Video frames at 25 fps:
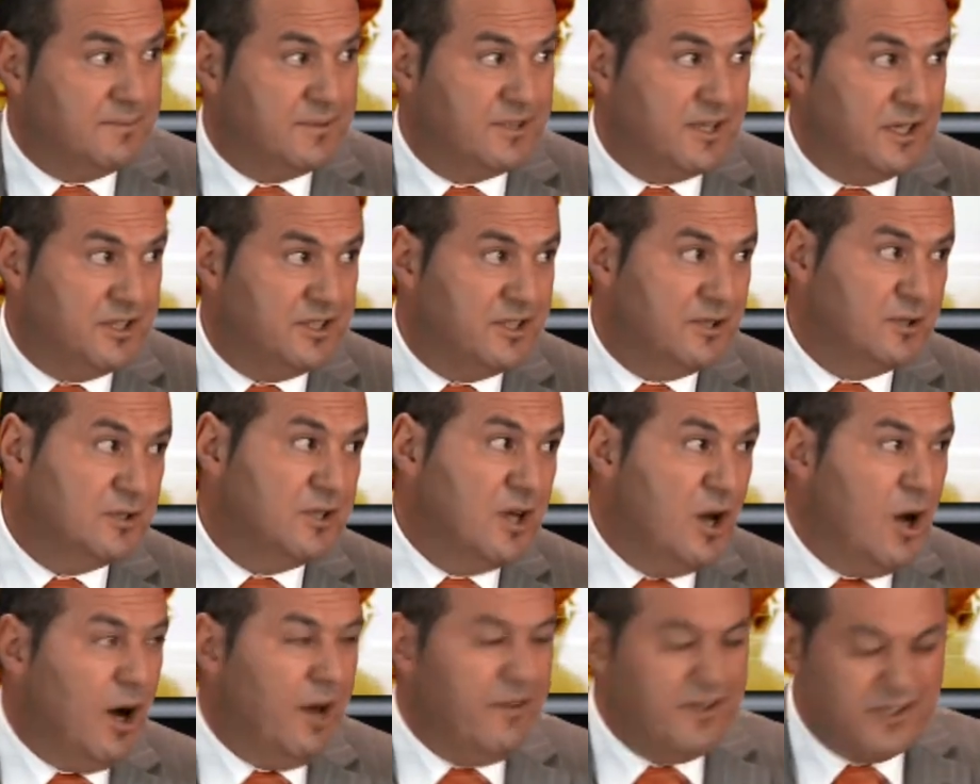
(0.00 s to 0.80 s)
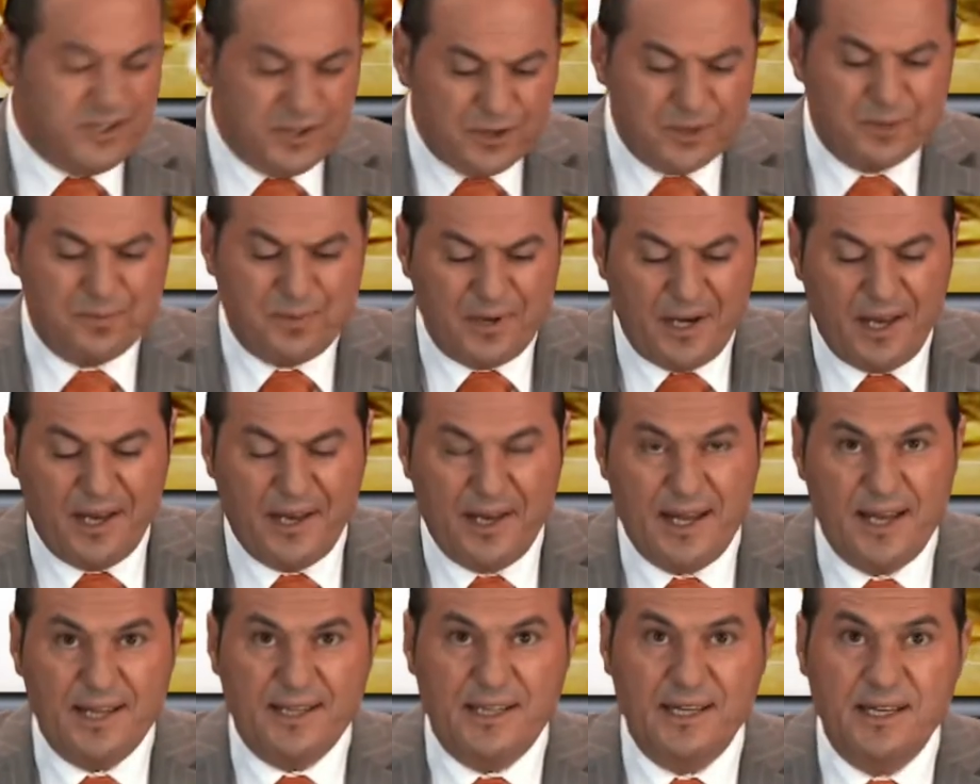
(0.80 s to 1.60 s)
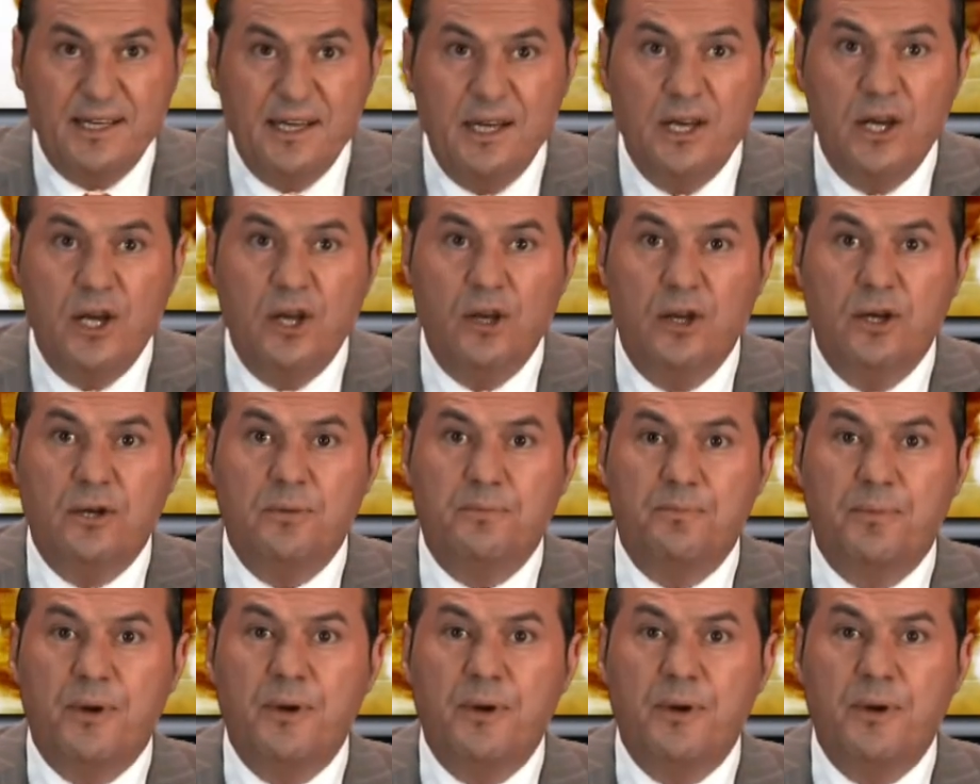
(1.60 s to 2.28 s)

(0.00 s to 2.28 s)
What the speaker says: So I think she was a bit unlucky. Look,